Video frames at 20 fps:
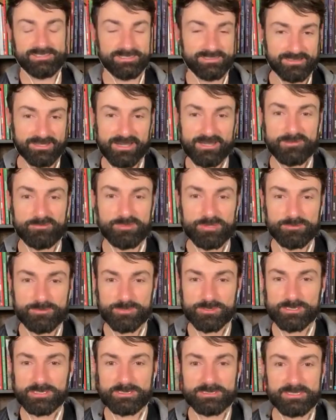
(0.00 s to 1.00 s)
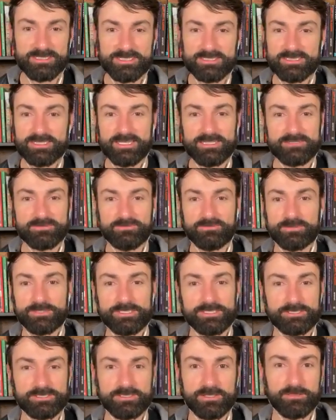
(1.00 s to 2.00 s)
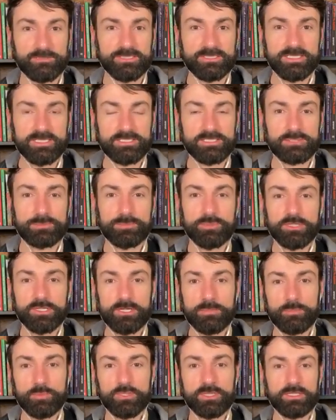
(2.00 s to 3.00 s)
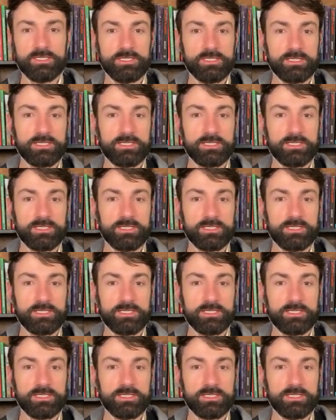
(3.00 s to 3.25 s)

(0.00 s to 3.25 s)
a lot of people are like that, unfortunately, but they just put up with it.